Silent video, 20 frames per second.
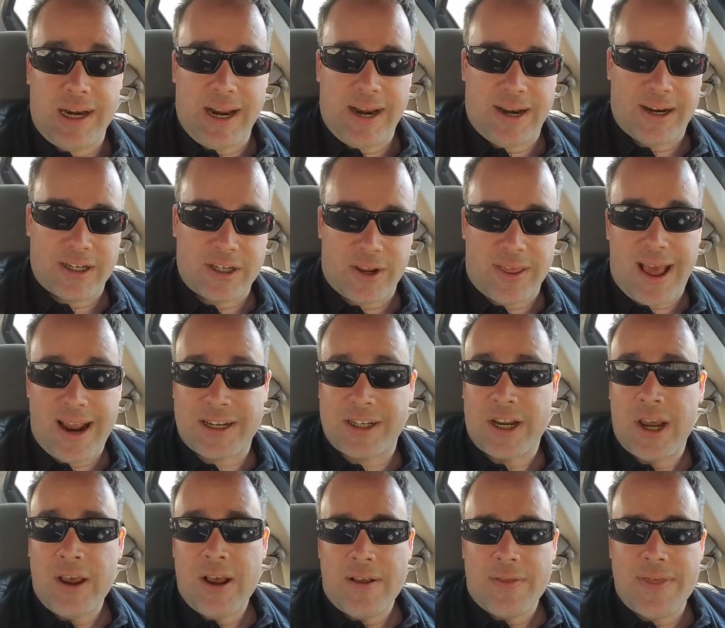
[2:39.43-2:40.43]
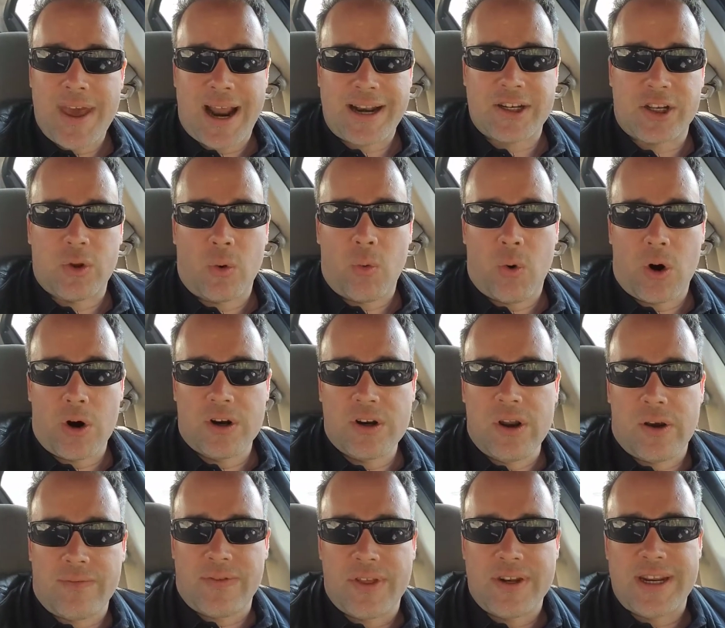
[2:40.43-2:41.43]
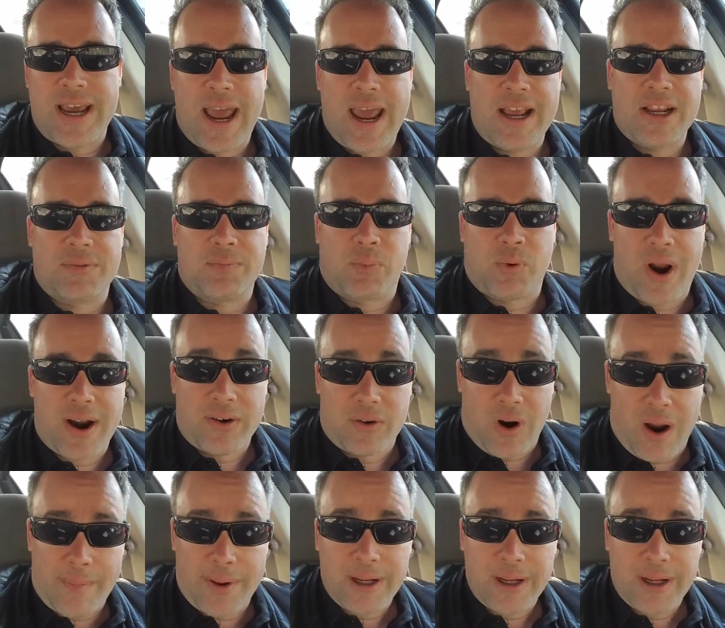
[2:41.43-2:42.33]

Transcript: So that's the word of the day, is breadcrumbing.